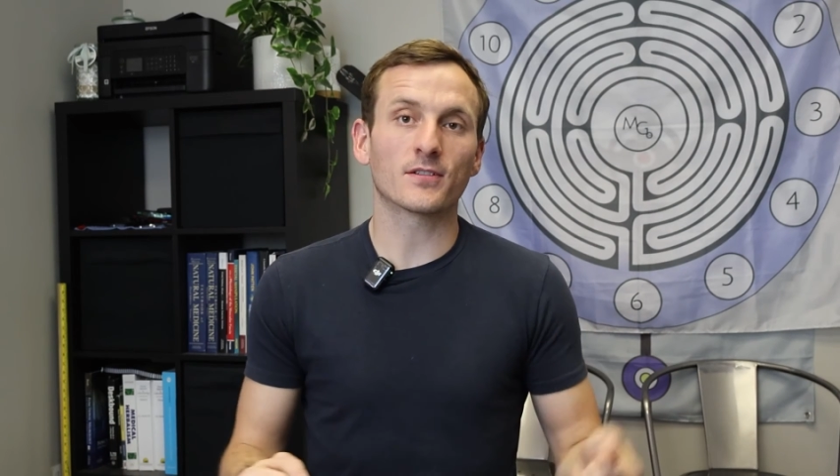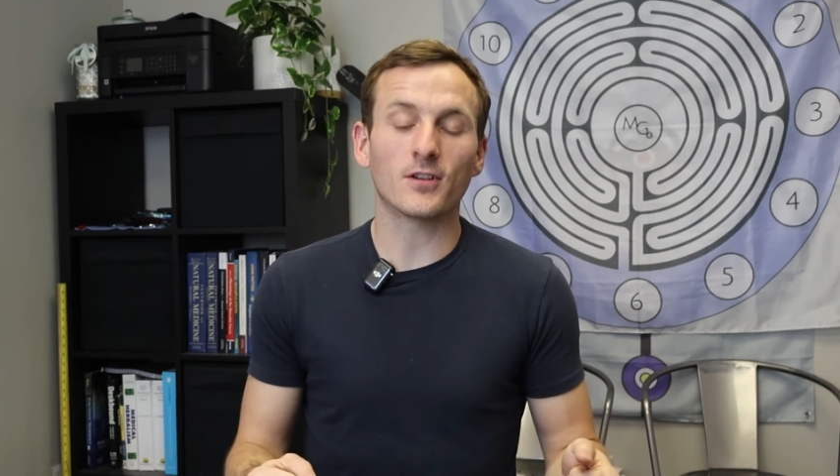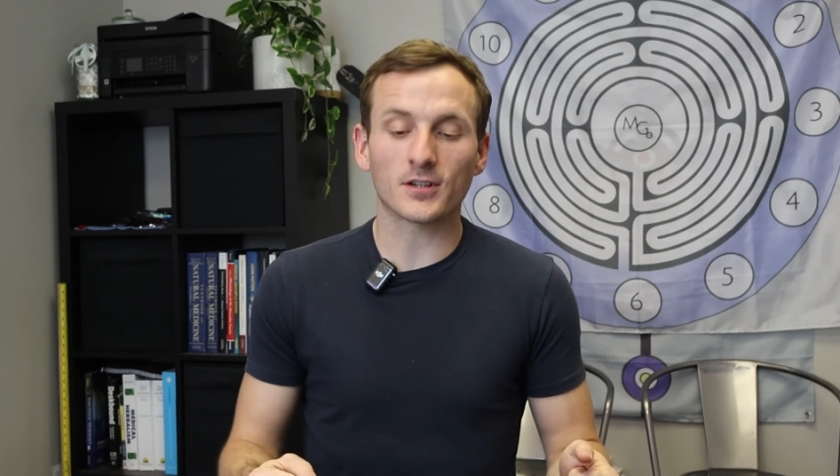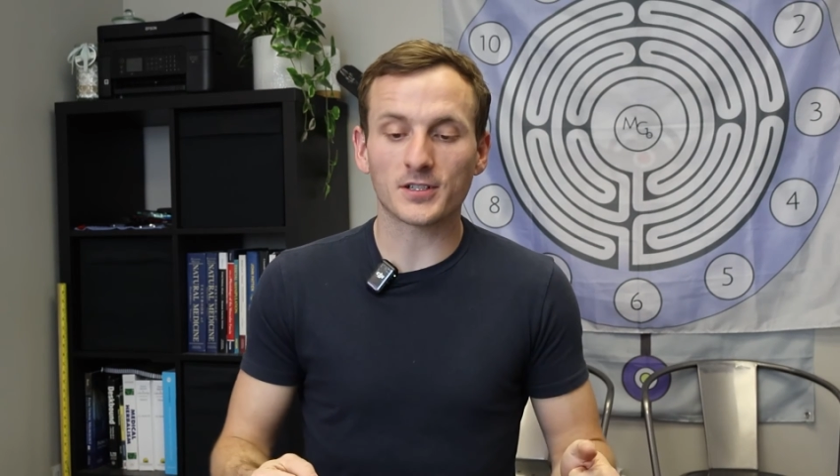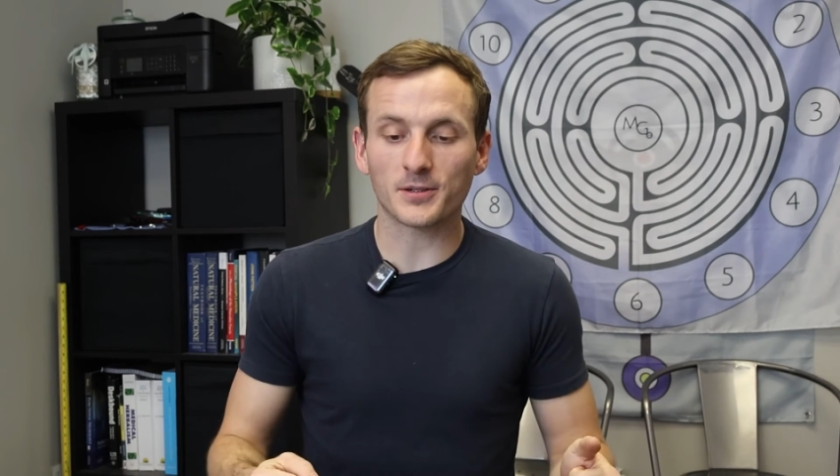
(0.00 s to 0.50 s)
your
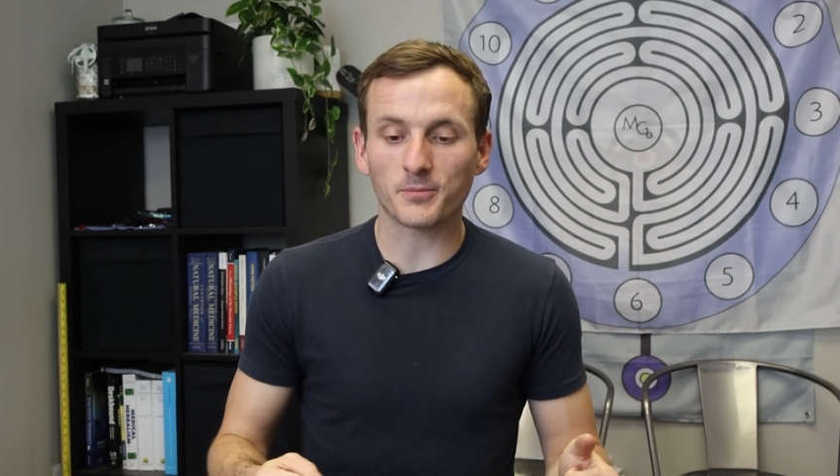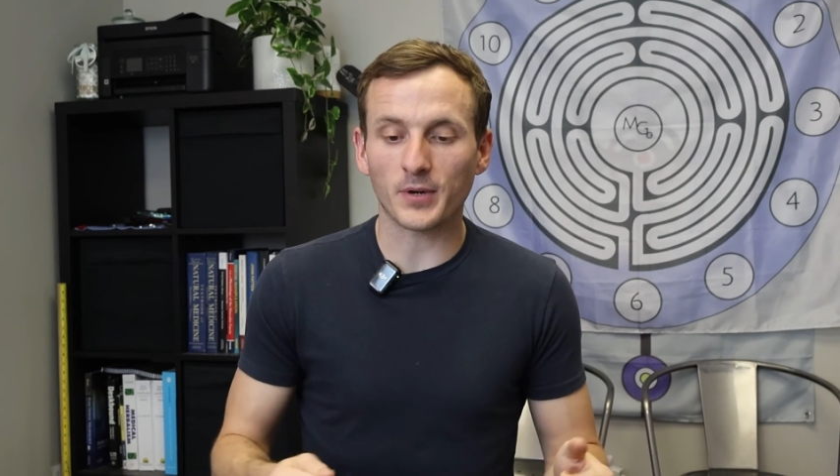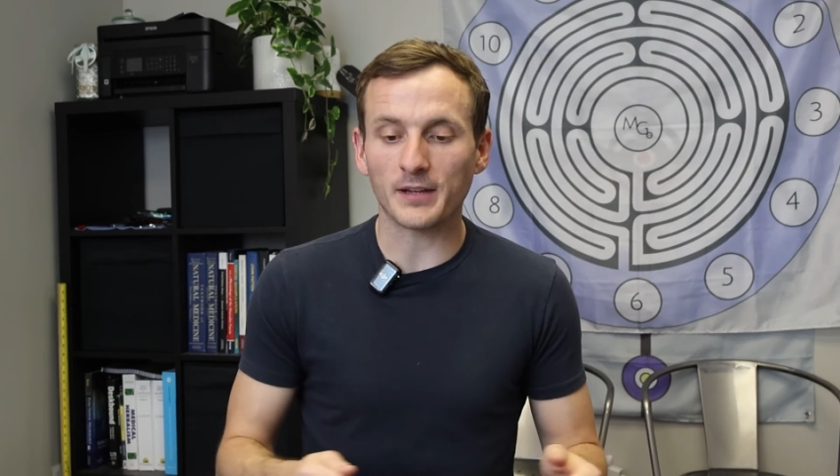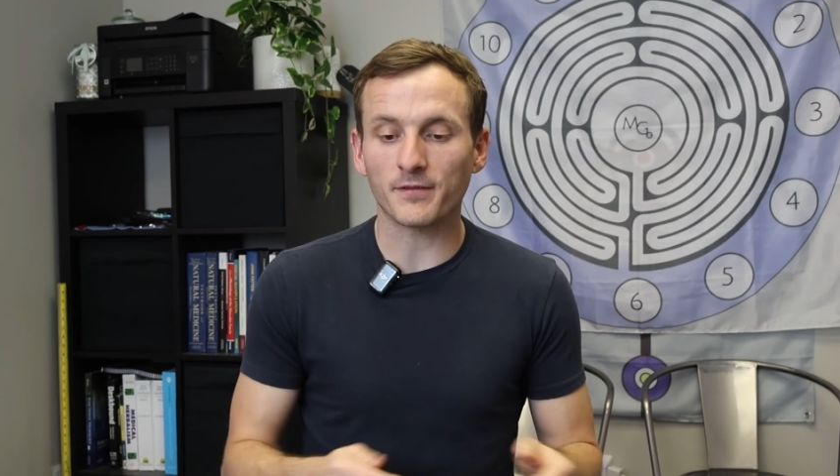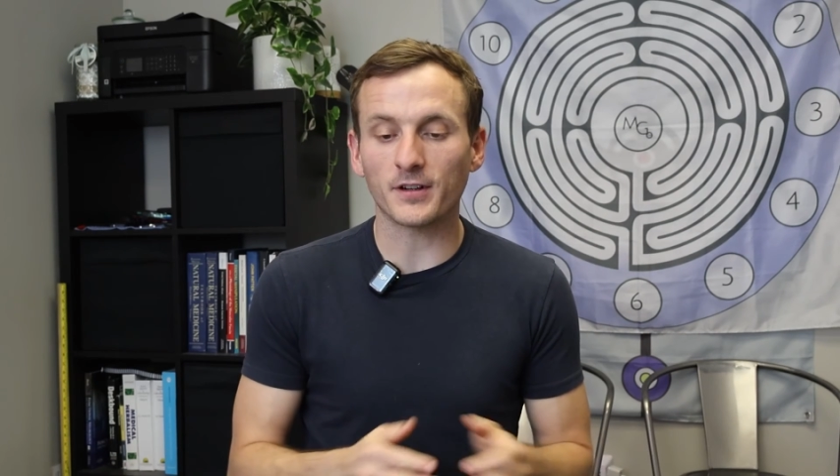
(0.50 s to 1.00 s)
long-term
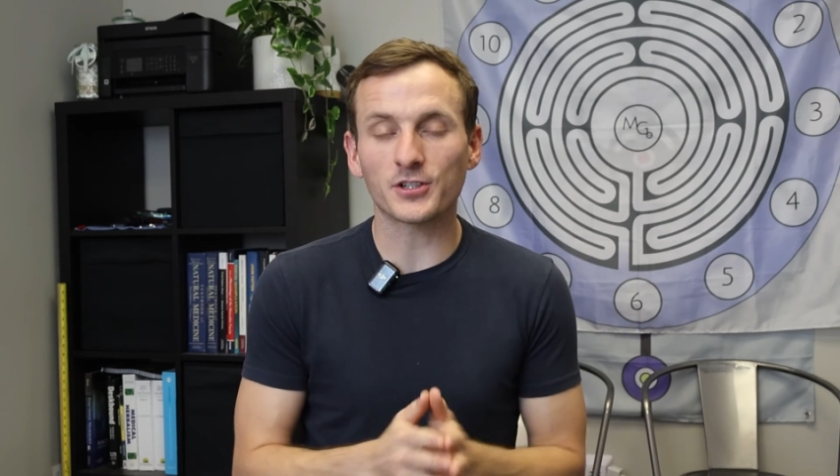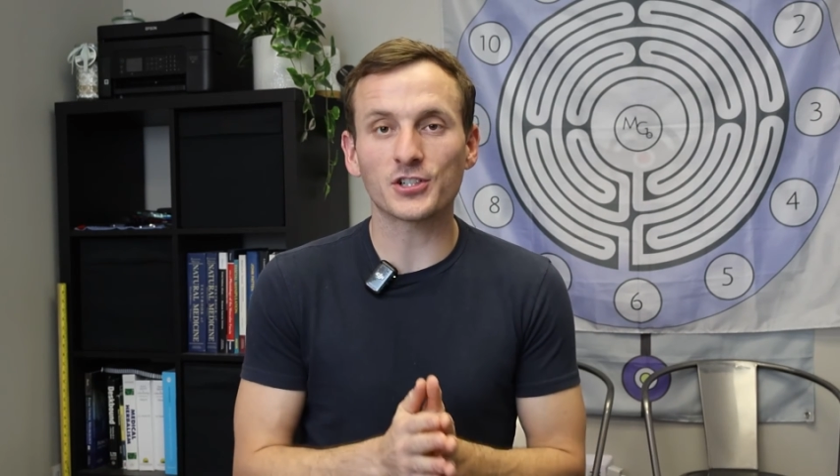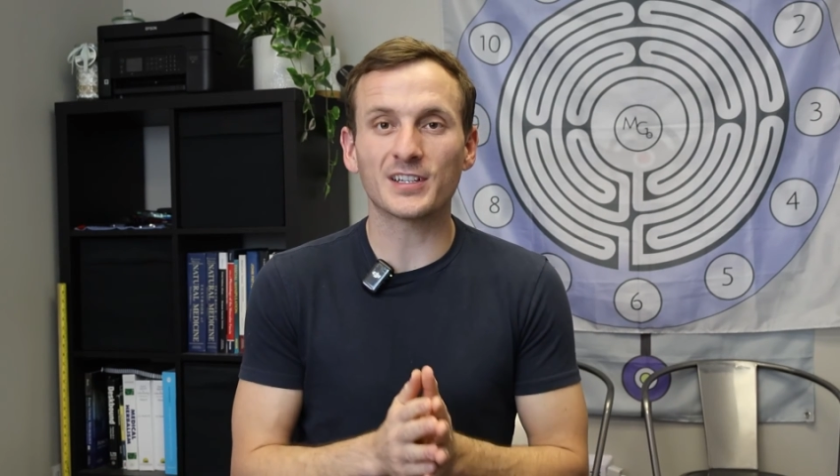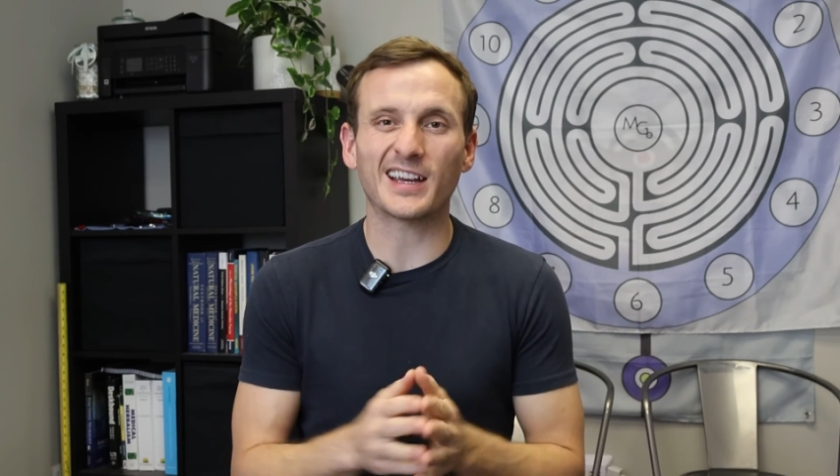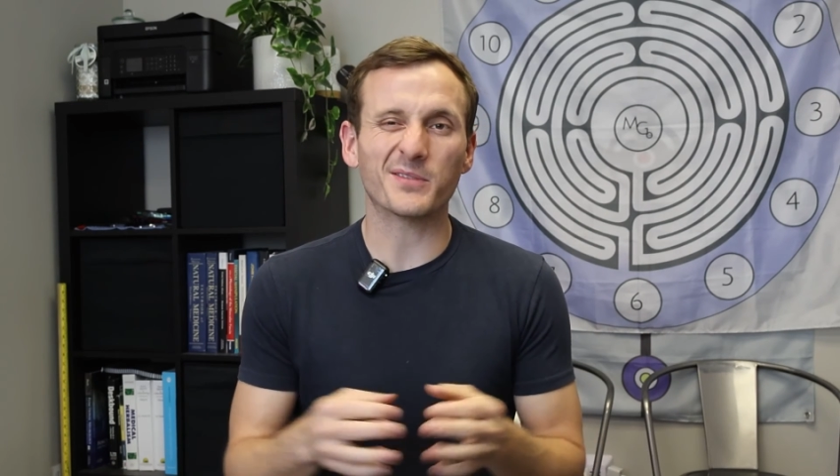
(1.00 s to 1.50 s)
brain function,